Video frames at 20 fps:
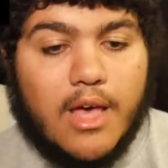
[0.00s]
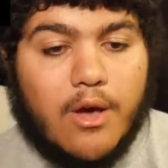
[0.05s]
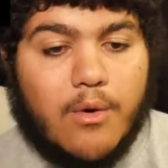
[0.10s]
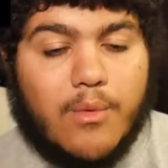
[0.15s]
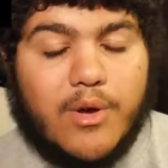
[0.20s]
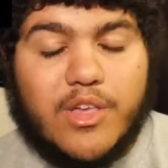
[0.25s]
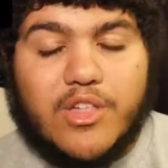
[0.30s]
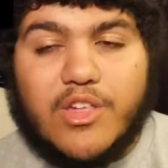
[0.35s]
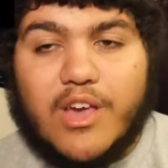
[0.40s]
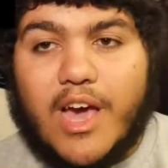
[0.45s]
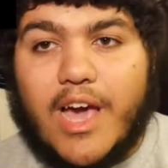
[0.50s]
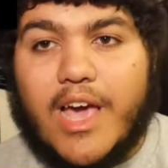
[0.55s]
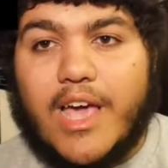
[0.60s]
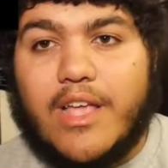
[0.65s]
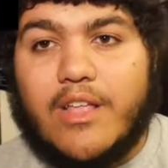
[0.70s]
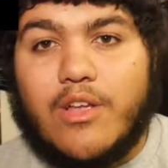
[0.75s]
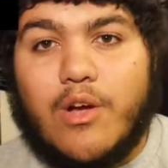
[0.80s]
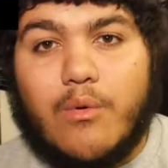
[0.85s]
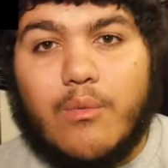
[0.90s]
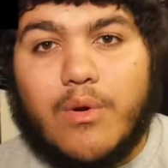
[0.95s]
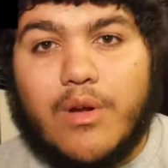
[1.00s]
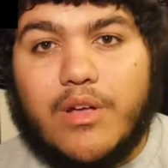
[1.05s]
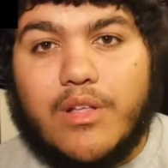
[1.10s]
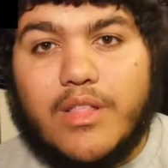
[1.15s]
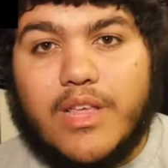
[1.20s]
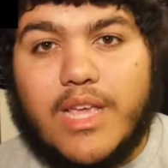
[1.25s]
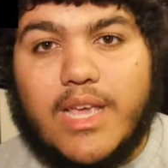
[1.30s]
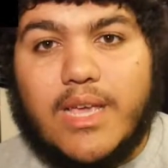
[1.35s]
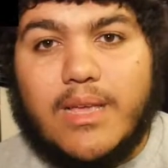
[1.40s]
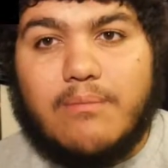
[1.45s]
which I don't
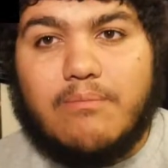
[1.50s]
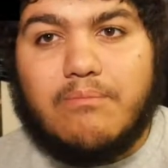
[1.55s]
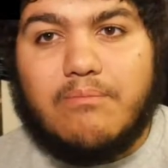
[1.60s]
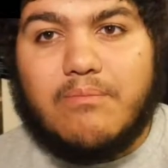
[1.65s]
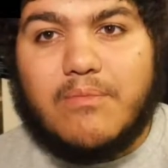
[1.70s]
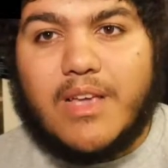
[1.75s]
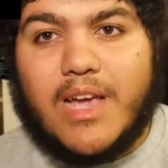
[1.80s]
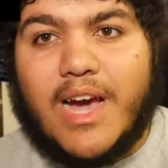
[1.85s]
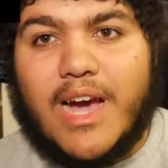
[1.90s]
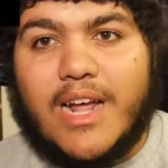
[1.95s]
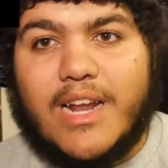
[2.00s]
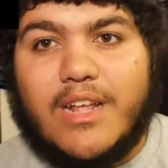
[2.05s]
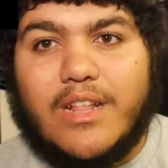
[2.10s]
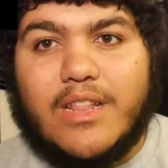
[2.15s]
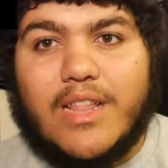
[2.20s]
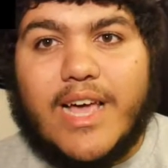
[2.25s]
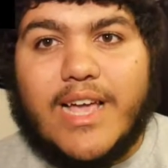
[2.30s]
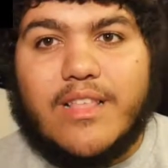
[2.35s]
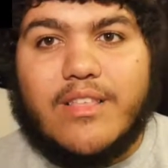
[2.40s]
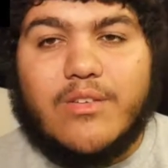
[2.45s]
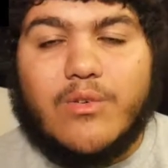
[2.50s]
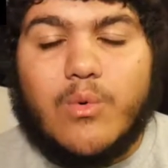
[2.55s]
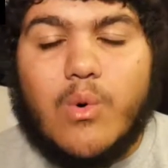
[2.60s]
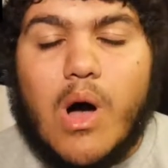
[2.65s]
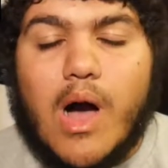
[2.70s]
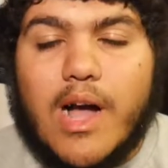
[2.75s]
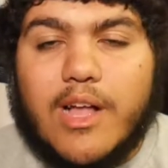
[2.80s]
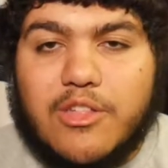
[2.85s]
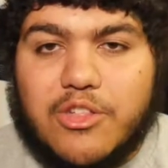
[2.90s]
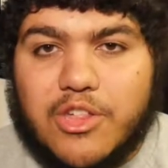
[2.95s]
really kind of like to
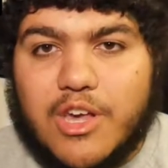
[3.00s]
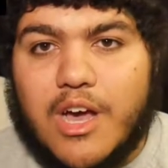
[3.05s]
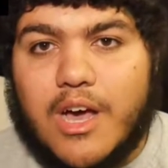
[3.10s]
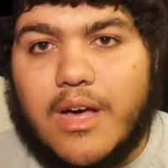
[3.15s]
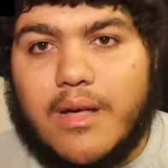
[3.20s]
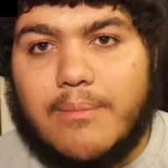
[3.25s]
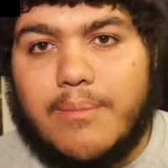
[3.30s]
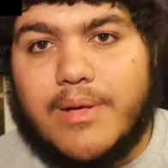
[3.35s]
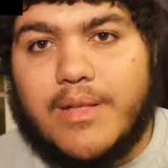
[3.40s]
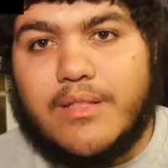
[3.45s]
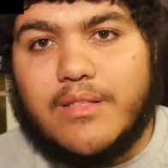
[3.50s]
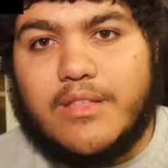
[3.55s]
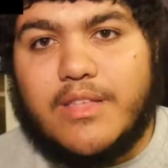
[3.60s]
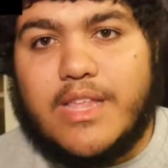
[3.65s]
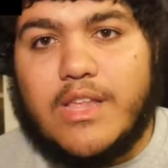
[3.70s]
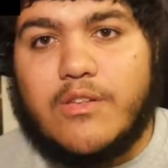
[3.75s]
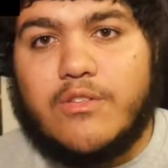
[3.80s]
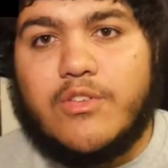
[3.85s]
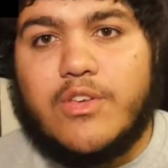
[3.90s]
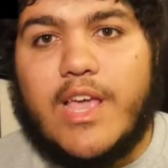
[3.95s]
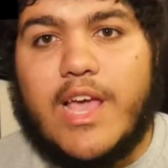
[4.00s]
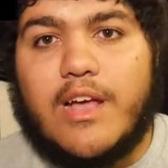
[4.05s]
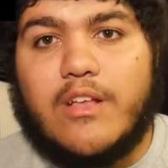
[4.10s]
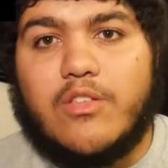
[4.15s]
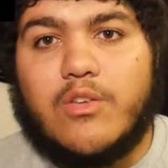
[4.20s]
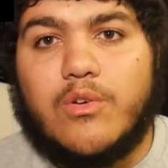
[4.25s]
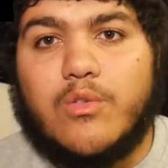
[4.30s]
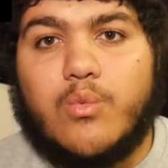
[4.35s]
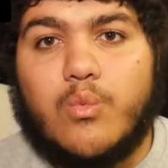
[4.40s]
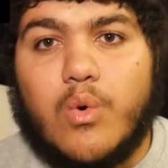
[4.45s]
watch. Uh, but so yeah,
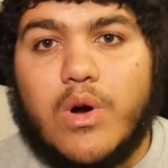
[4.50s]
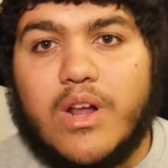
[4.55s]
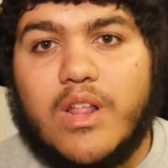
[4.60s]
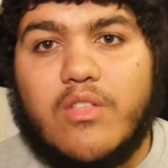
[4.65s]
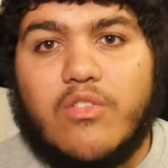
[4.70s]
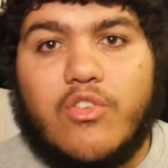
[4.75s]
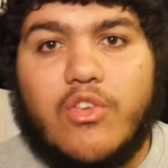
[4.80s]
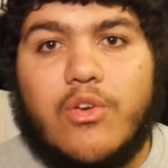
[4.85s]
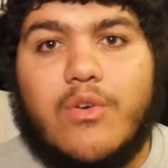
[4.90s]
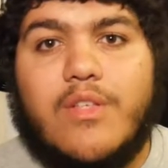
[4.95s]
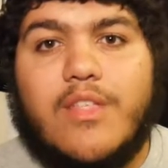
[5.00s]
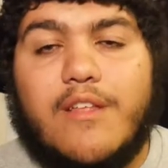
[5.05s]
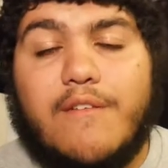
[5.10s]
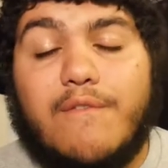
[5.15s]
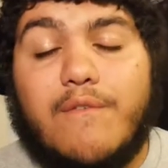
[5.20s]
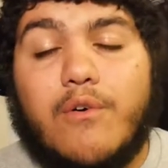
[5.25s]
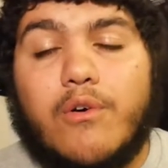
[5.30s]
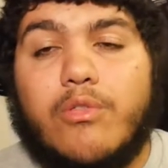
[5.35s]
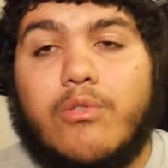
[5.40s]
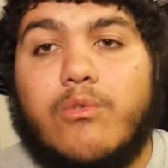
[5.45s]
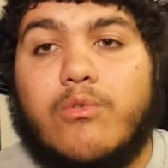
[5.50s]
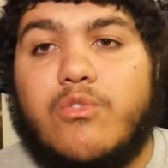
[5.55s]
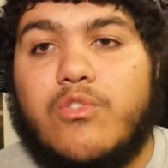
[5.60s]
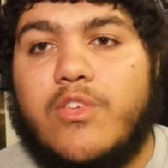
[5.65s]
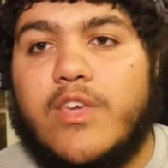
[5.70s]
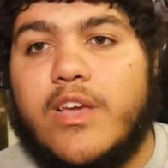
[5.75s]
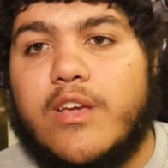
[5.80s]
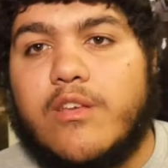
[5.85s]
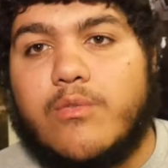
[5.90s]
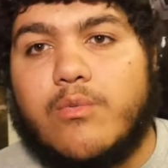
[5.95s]
so it's one and two, and then four through
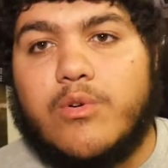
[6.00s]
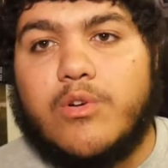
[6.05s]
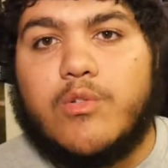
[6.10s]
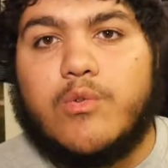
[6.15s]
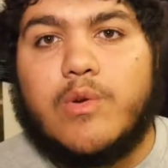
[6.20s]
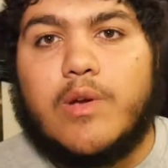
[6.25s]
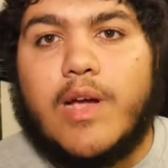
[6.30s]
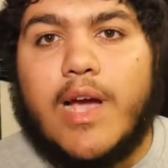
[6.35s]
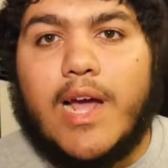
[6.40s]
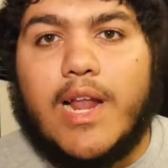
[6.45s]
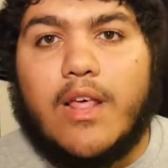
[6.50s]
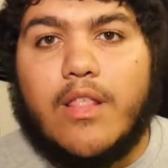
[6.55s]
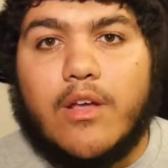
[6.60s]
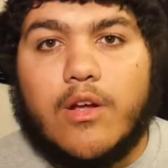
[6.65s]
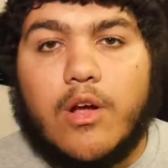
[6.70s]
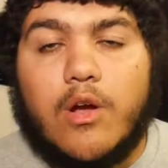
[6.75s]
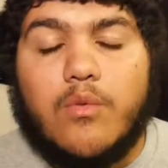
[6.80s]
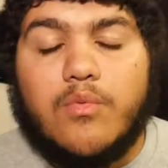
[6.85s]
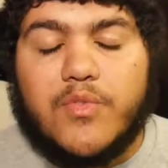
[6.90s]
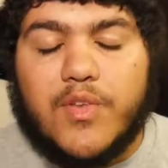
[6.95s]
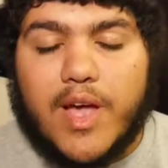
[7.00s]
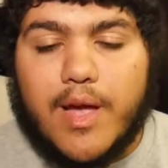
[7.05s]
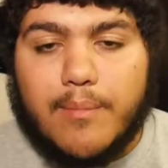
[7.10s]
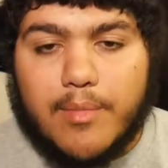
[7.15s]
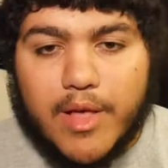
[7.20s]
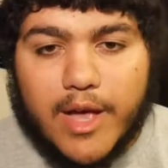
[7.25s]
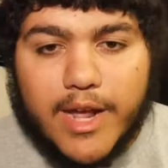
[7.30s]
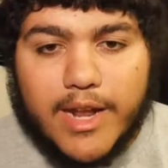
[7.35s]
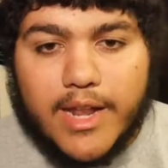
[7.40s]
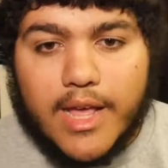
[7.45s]
six, which were kind of their own
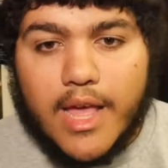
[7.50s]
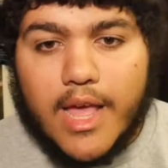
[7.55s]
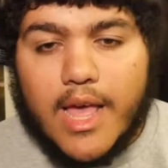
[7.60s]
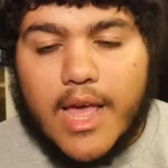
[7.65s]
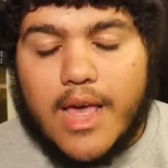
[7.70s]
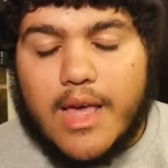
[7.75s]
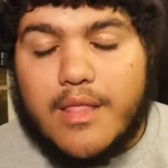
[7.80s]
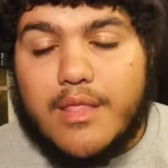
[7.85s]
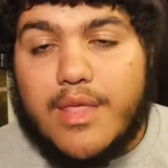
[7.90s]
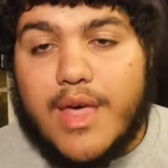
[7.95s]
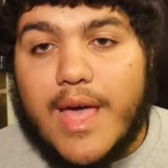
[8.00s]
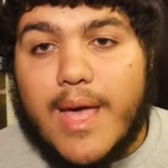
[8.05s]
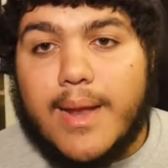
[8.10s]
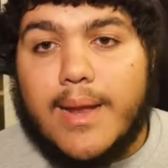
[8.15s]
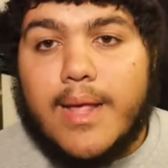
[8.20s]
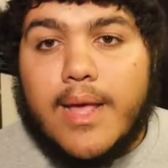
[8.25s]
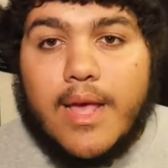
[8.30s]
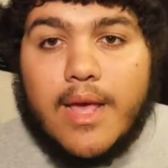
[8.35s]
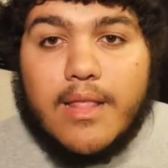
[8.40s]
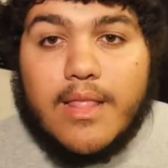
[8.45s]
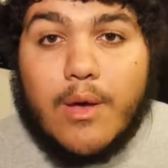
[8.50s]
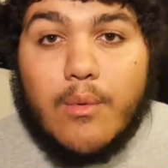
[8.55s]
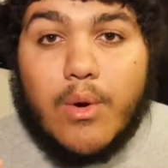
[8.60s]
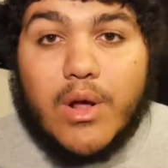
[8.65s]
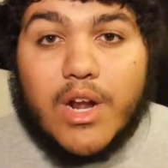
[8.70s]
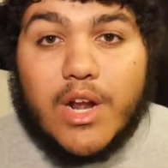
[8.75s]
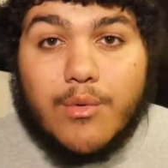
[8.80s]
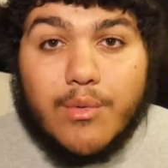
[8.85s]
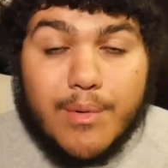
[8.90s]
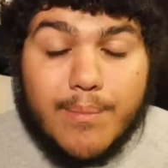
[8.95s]
timeline. Then they
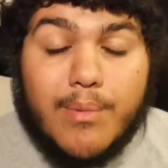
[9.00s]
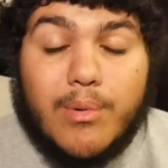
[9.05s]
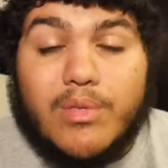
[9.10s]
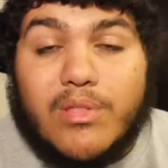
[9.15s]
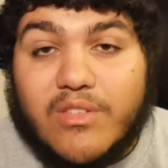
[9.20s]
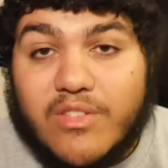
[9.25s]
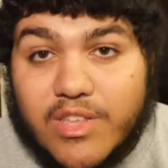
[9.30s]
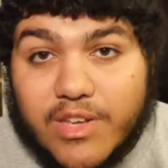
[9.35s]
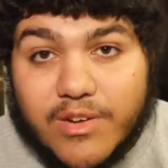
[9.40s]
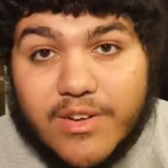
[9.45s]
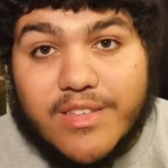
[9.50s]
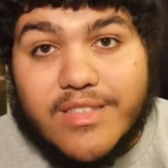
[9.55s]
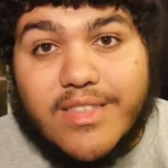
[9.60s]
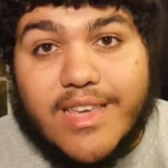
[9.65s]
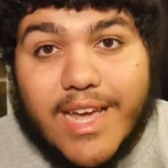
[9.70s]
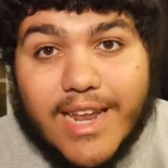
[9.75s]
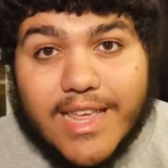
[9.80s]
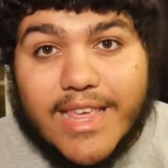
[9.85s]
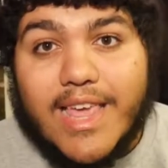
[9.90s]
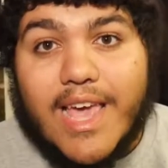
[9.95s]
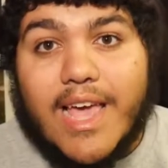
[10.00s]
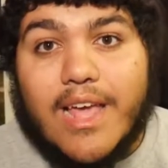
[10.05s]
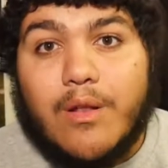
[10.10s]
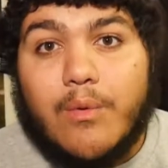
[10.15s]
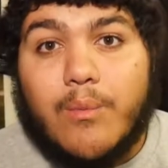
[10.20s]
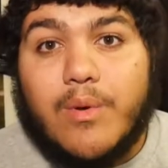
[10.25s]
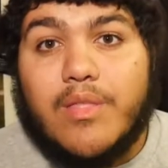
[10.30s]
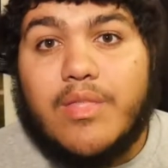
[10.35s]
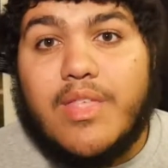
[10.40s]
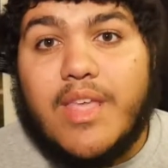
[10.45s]
wanted to reboot the series yet again
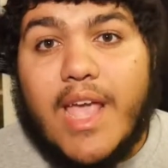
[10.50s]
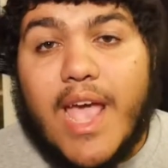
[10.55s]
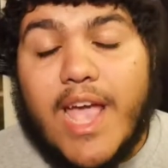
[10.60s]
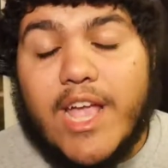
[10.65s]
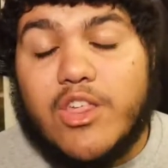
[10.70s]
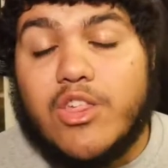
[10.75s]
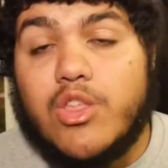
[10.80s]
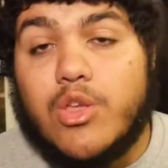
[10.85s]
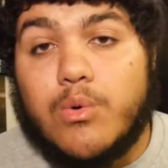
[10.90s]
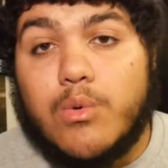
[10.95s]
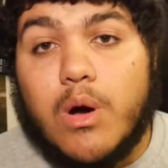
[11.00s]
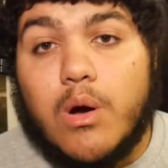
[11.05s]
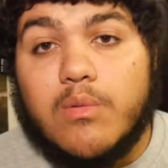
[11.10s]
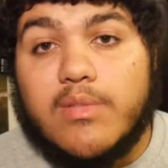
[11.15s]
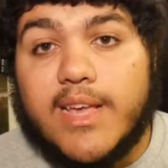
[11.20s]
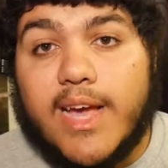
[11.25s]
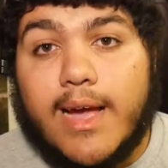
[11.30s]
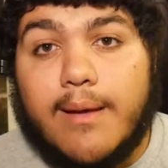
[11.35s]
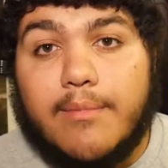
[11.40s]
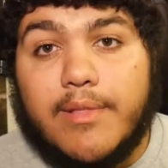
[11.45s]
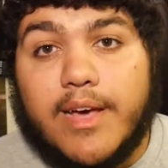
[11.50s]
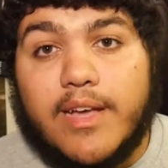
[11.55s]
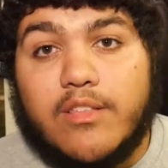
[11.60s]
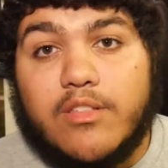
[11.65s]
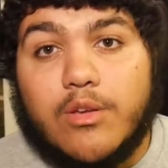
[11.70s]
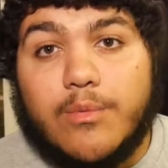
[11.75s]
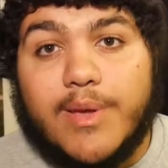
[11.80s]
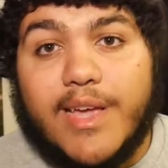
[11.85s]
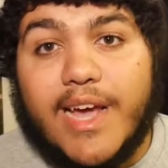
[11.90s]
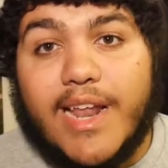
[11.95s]
with the H20 timeline.
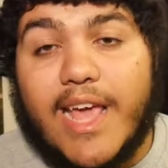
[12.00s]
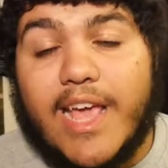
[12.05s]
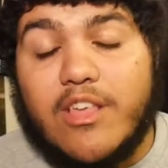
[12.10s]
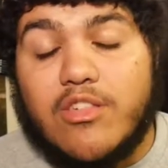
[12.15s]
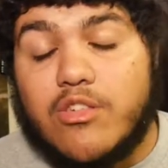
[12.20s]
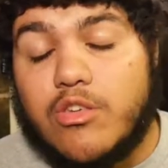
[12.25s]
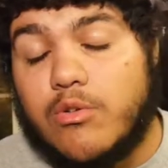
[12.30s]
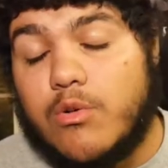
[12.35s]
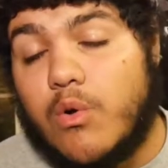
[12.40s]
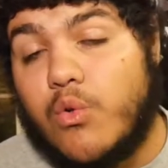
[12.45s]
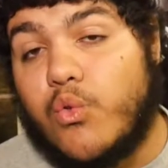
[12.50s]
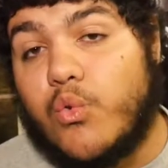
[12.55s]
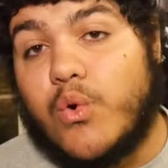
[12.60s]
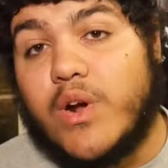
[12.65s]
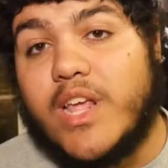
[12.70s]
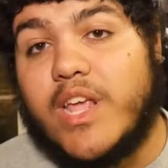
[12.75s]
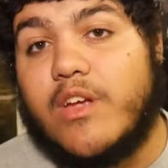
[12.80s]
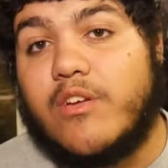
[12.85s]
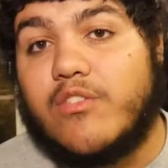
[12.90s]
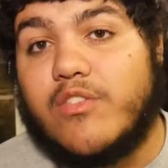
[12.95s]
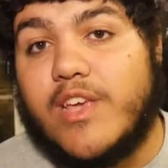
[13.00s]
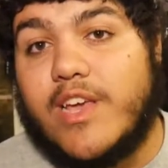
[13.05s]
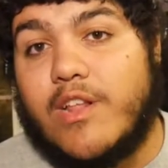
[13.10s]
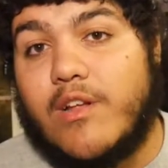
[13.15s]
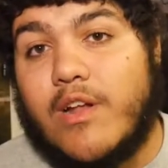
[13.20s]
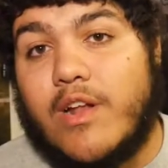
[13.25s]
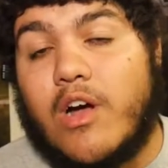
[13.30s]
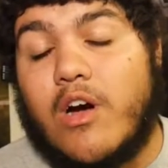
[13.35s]
So we got H20 20 years later in